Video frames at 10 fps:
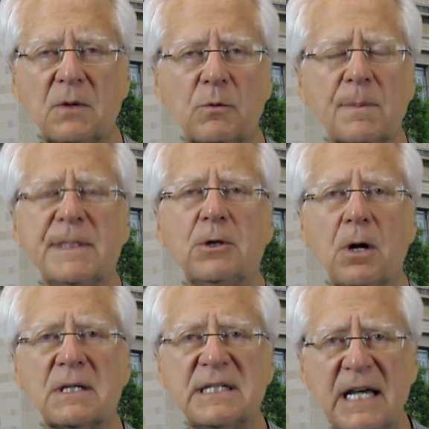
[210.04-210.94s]
Well, we'll be
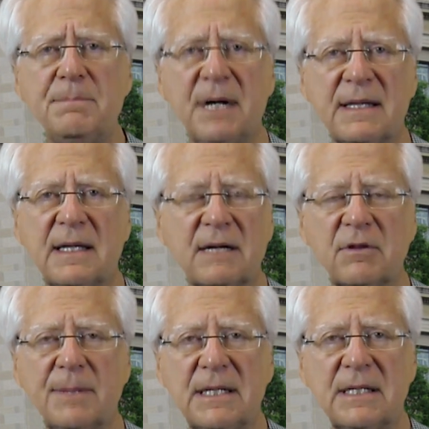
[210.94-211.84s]
long dead by then,
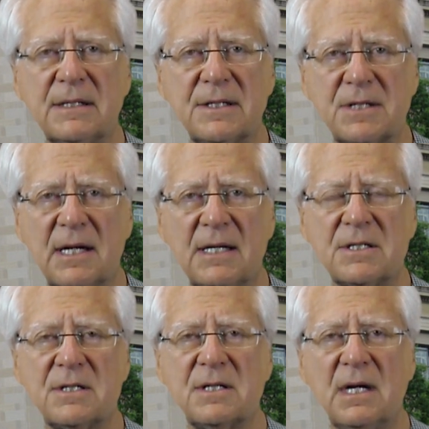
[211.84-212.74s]
everybody in this
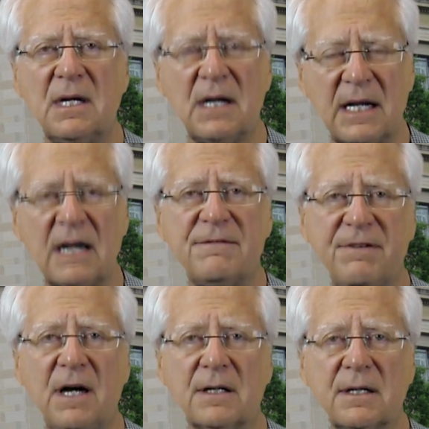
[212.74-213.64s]
case. And I
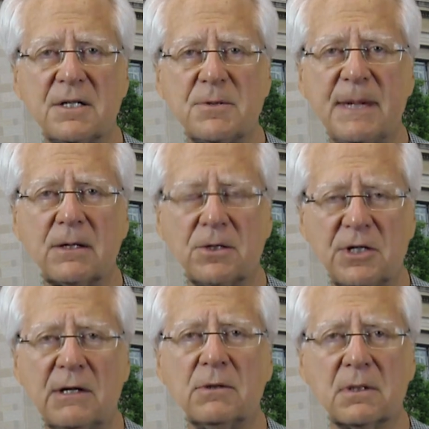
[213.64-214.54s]
filed an Inspector
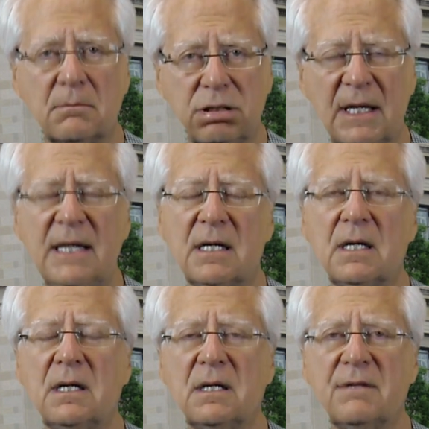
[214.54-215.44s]
General complaint
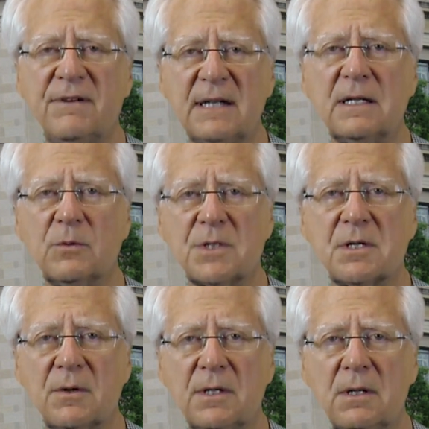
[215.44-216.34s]
to find out what's
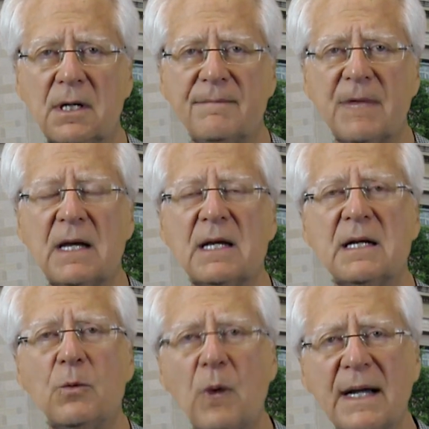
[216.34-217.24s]
going on.
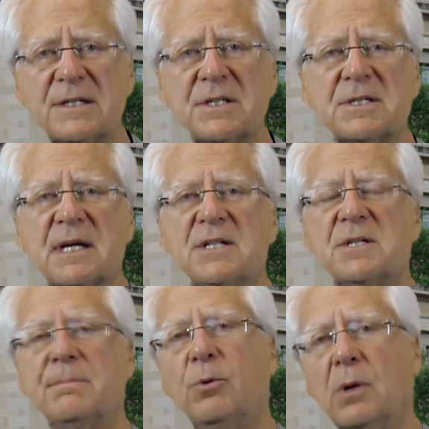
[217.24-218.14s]
Now, why is this
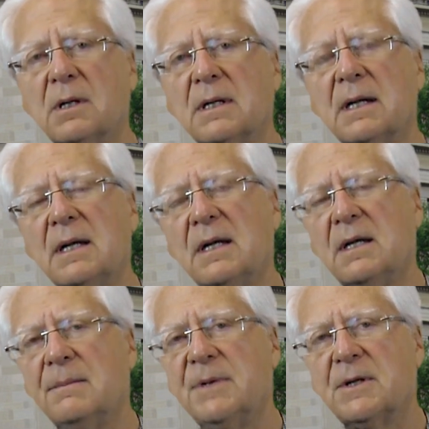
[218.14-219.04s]
case important?
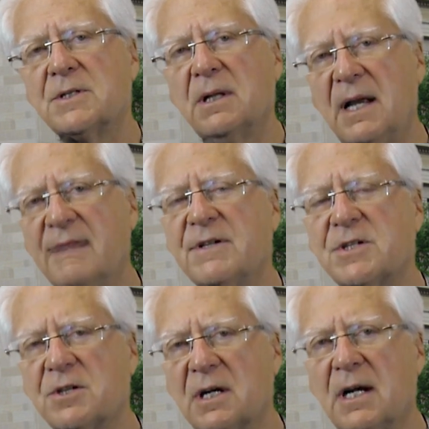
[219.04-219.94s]
Because Clive
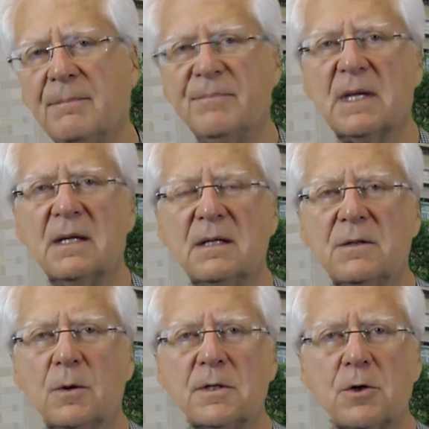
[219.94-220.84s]
stood up
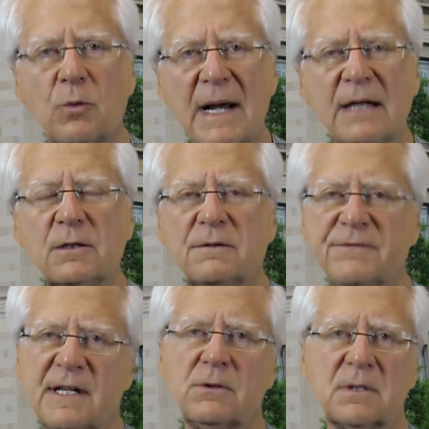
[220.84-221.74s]
to a tyrannical
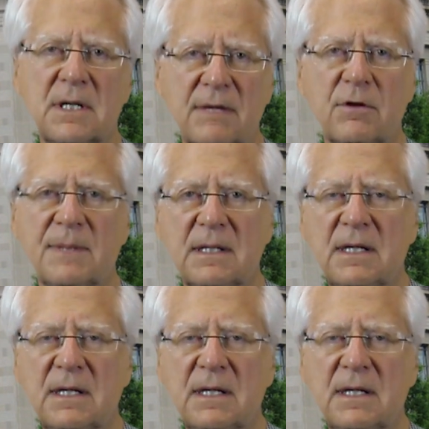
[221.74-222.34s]
federal government.